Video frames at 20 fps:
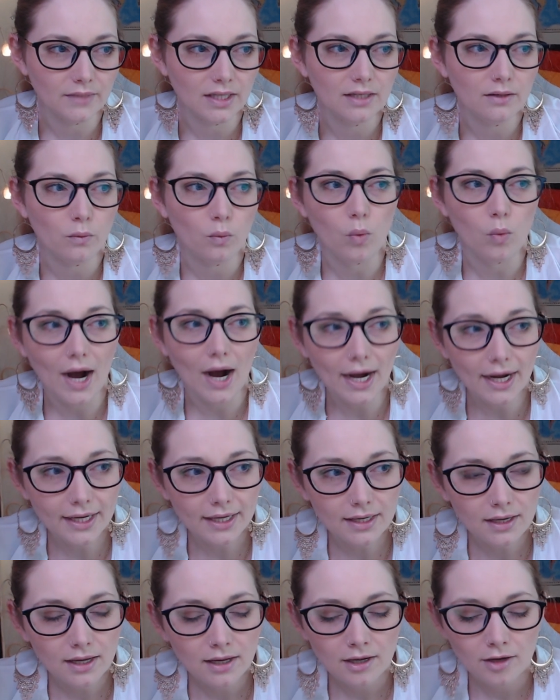
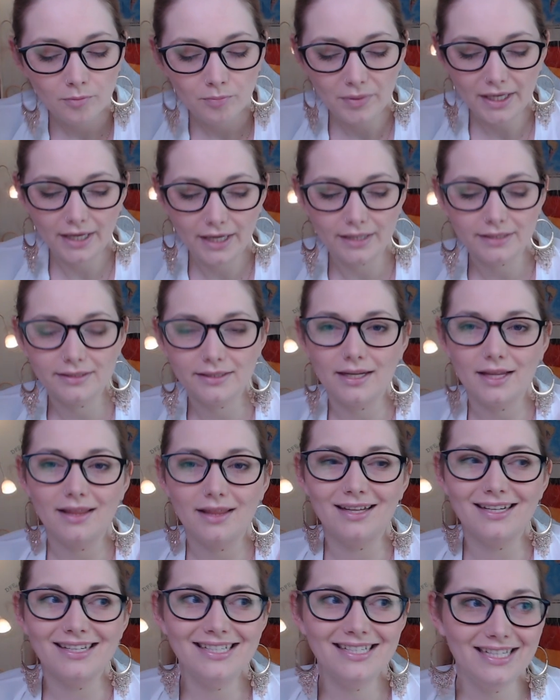Why? Because the
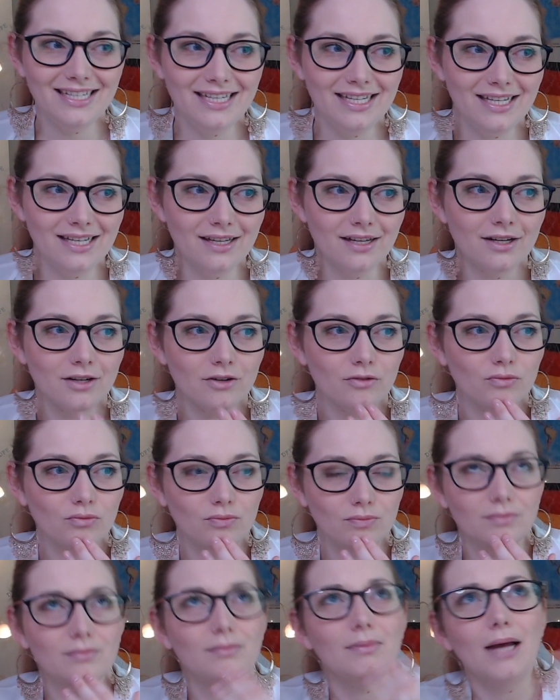nie,
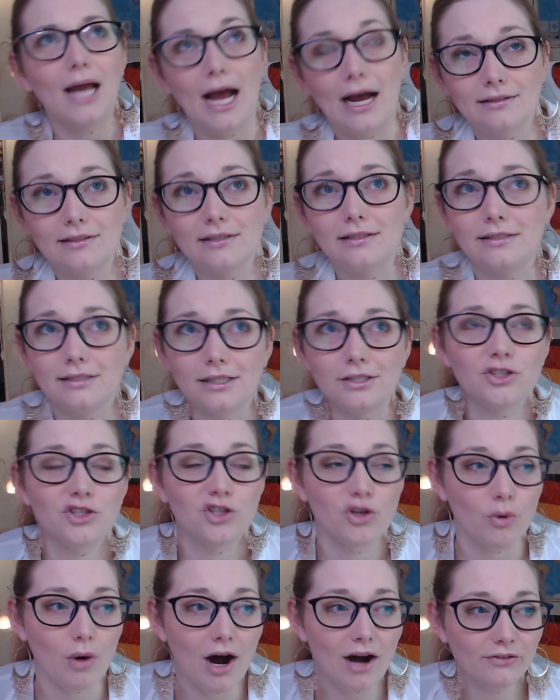as it does
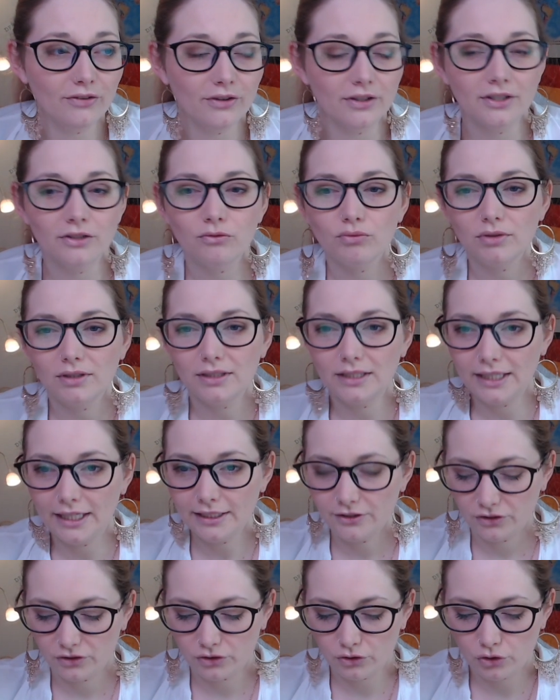so often,
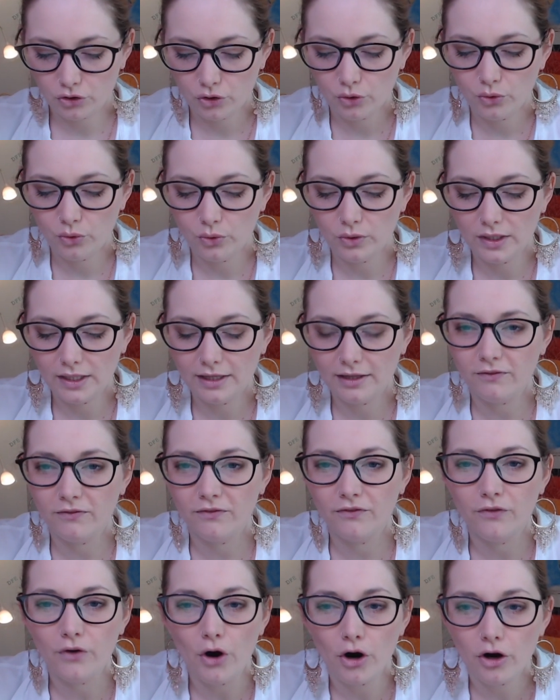relates to the
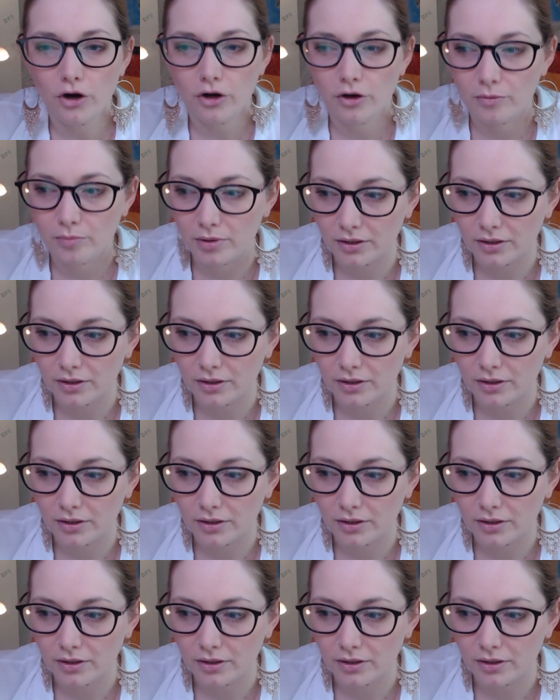verb.